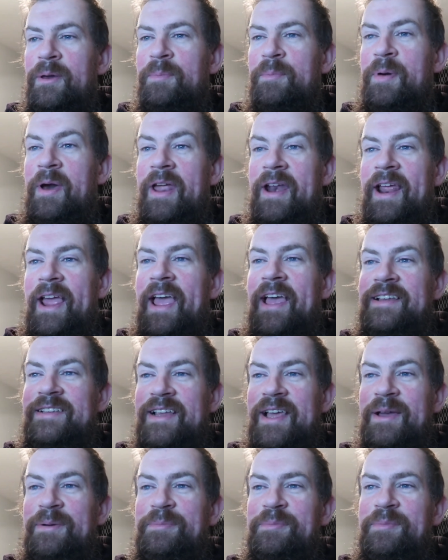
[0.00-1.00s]
But as
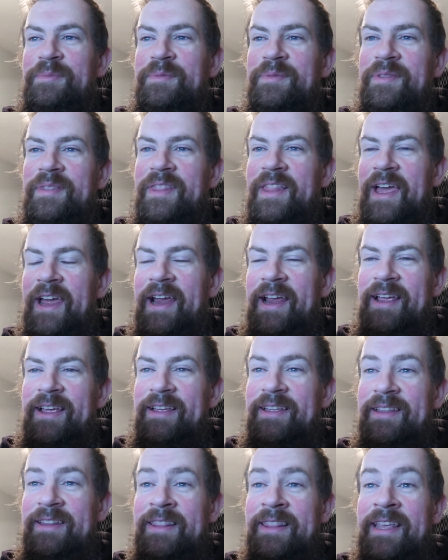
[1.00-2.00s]
I'm like
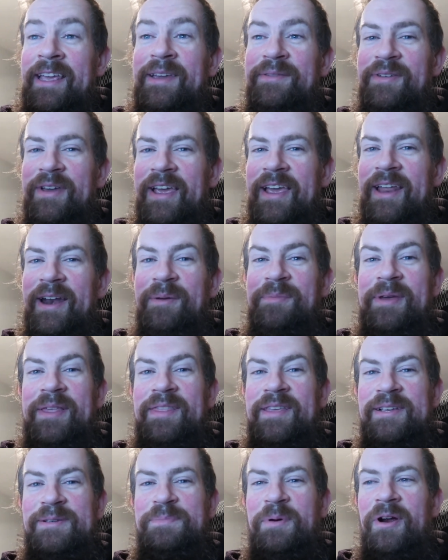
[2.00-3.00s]
leaving and I'm in
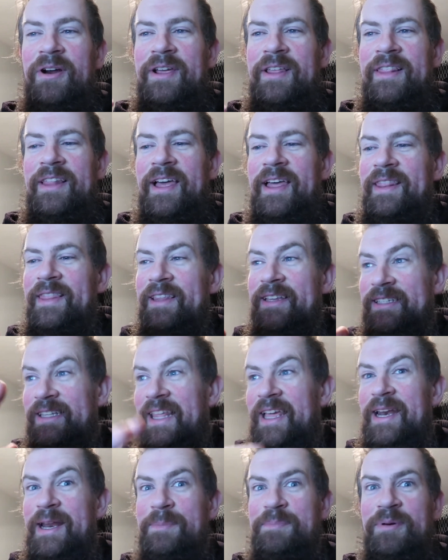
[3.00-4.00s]
this parking lot, this
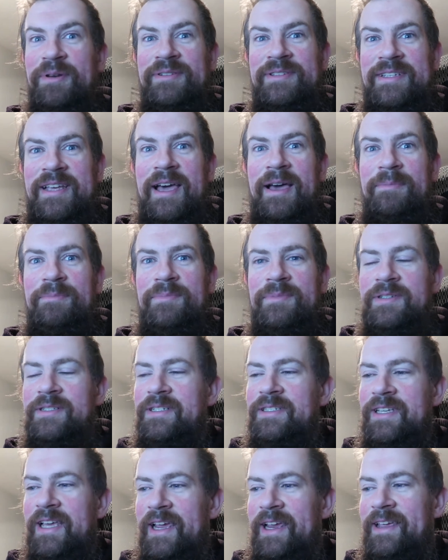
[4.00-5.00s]
lady pulls up.
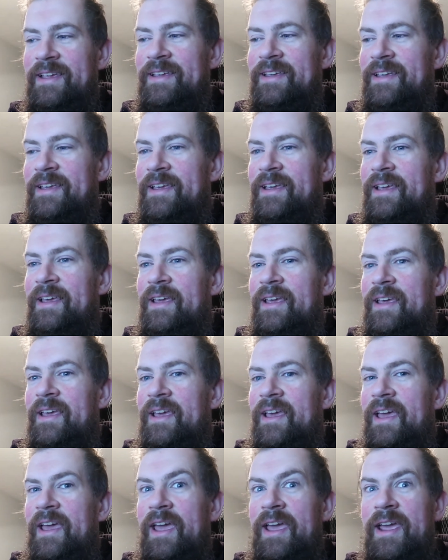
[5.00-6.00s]
She's like,
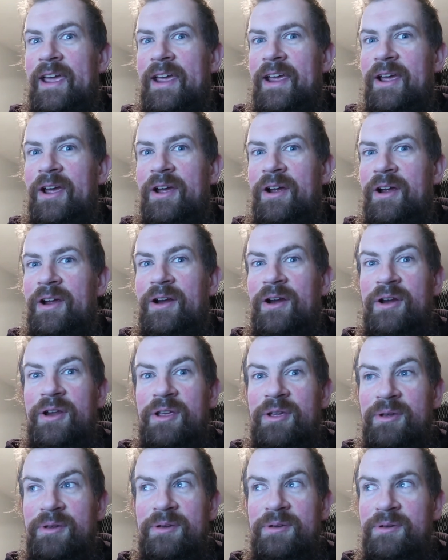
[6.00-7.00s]
"Hey, are
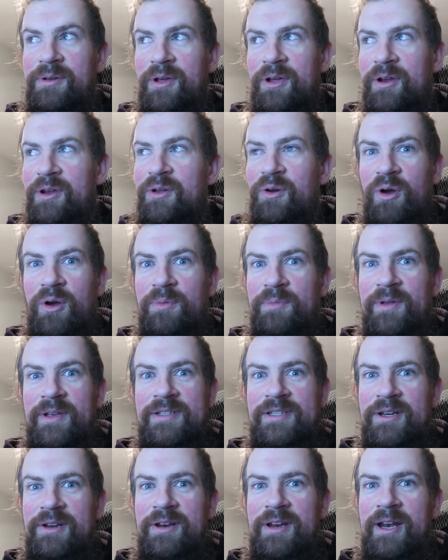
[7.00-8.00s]
you are you
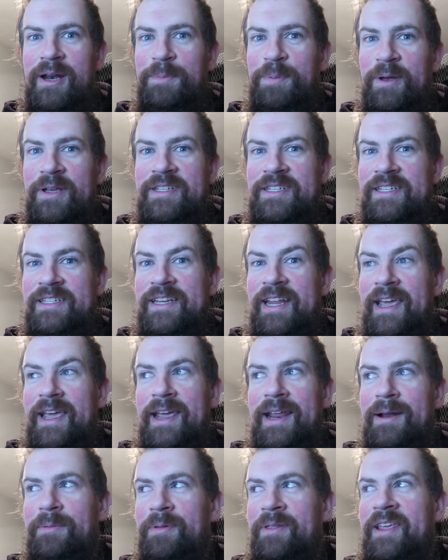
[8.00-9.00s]
homeless? Do you need a place to
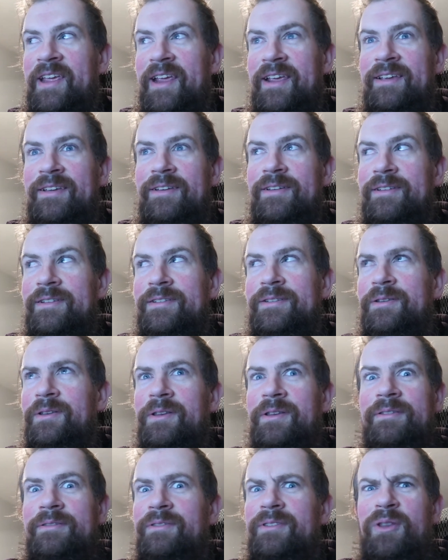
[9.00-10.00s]
stay?" And I'm like,
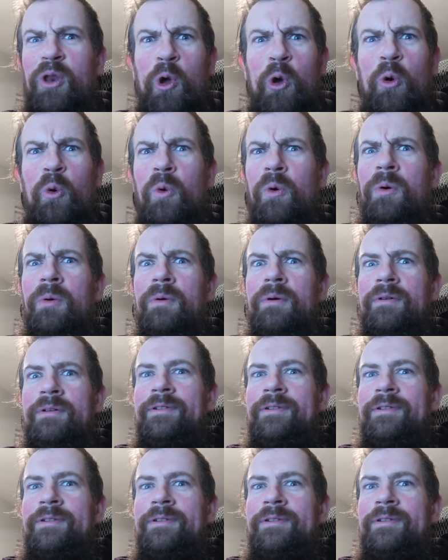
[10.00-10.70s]
no.